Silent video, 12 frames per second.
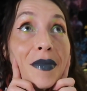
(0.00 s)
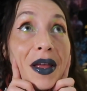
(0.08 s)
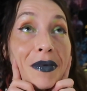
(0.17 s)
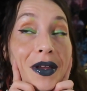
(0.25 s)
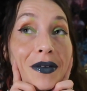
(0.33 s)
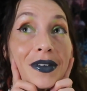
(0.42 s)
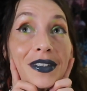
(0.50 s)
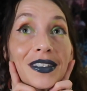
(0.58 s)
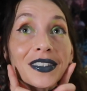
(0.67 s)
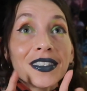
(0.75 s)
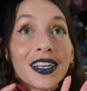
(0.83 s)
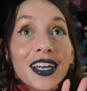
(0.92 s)
maybe it
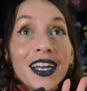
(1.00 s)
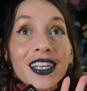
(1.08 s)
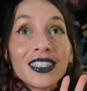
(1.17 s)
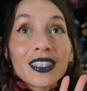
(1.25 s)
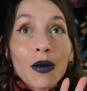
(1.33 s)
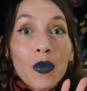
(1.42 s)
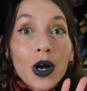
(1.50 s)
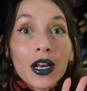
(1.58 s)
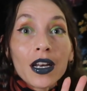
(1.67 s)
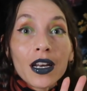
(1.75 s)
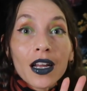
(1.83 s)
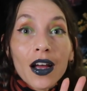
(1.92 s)
was
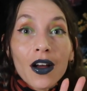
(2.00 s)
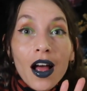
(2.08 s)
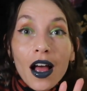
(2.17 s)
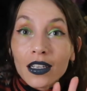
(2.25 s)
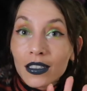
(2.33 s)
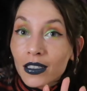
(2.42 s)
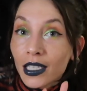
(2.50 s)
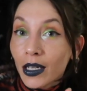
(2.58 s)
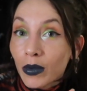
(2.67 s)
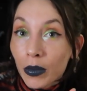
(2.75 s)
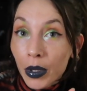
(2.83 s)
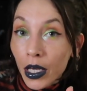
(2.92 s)
someone
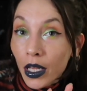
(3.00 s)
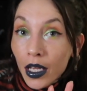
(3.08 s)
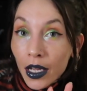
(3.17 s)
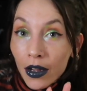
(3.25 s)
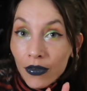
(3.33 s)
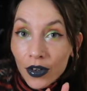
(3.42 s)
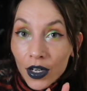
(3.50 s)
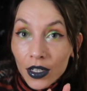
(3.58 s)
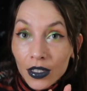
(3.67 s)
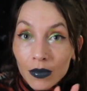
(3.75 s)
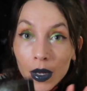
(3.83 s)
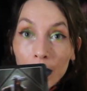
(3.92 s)
seemed appealing at
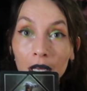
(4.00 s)
first.